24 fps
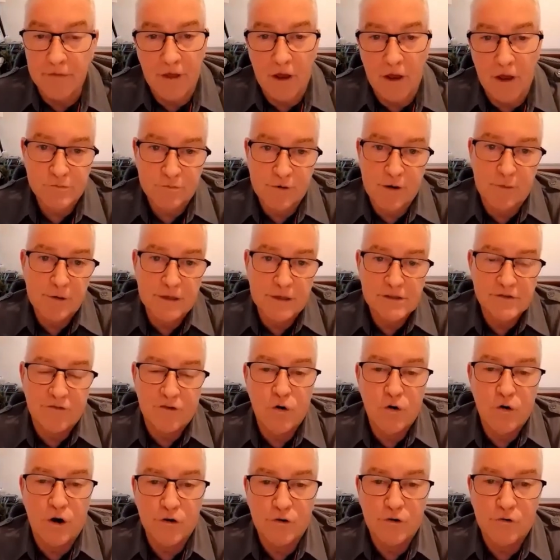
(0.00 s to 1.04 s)
Those properties have
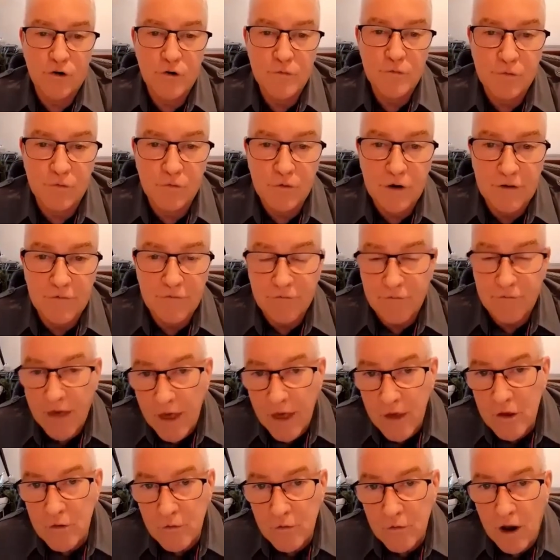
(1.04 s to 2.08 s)
quadrupled in
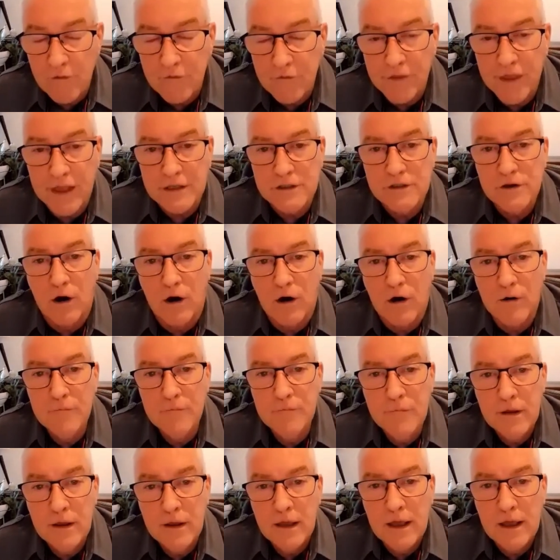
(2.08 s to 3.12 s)
value over that
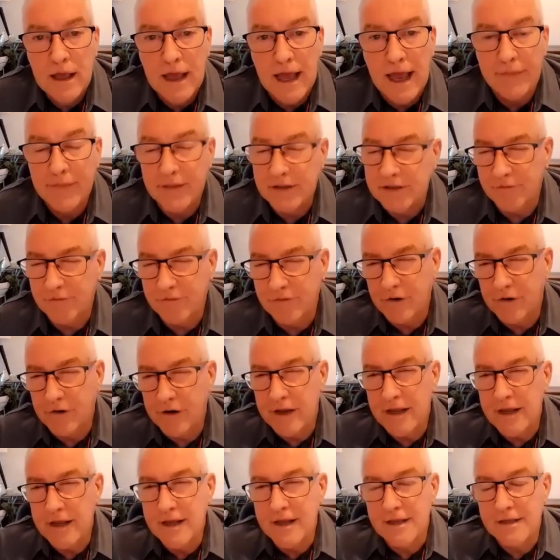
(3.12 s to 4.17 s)
time. And there's a
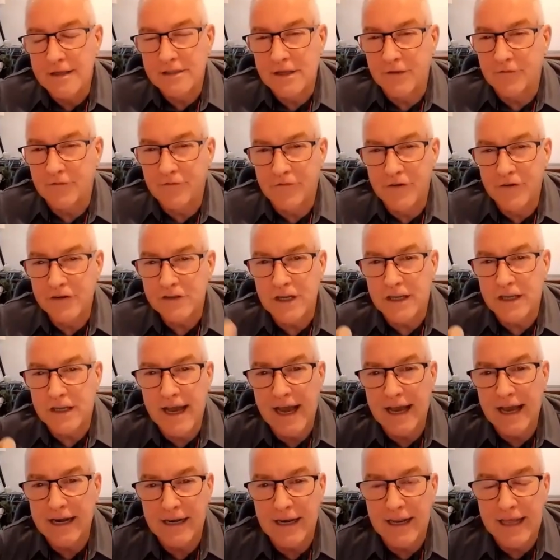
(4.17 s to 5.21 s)
very
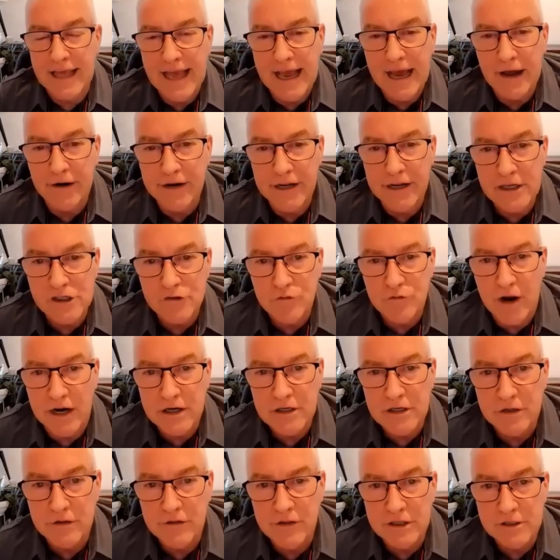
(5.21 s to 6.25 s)
sophisticated accounting
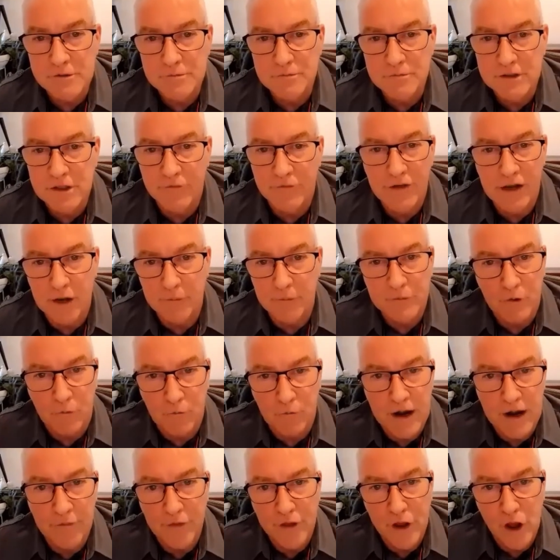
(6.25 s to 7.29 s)
structure that's developed
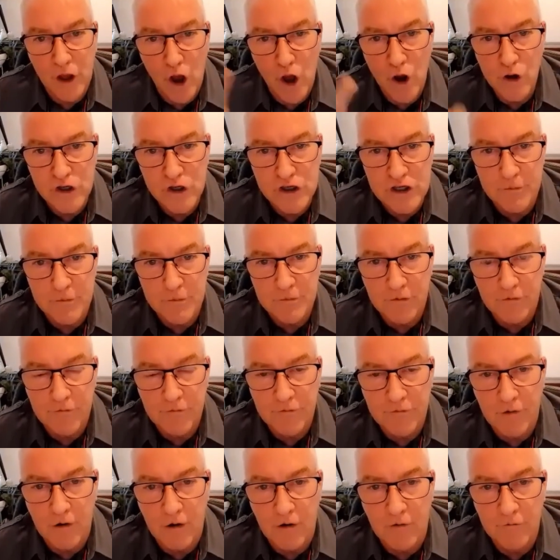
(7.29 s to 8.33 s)
around the ownership
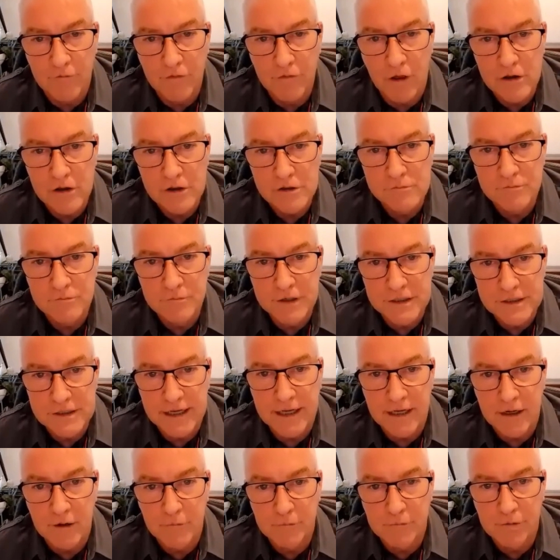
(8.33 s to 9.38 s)
of those
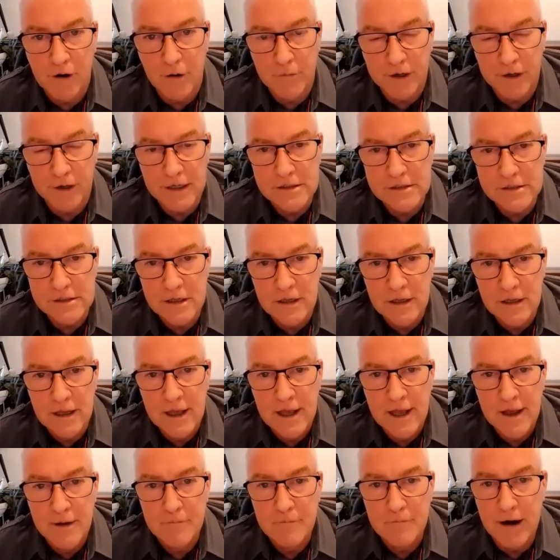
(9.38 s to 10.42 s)
particular properties.
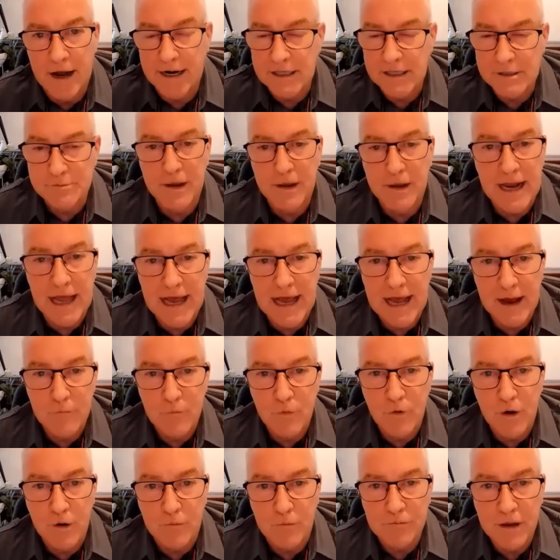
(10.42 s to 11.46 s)
But it's been
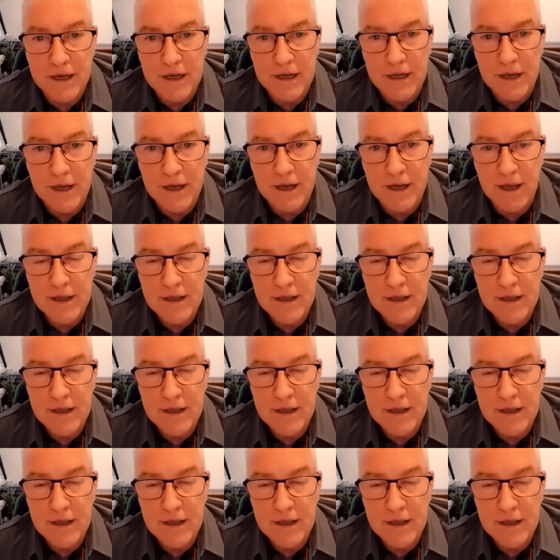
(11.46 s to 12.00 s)
hard work, PK.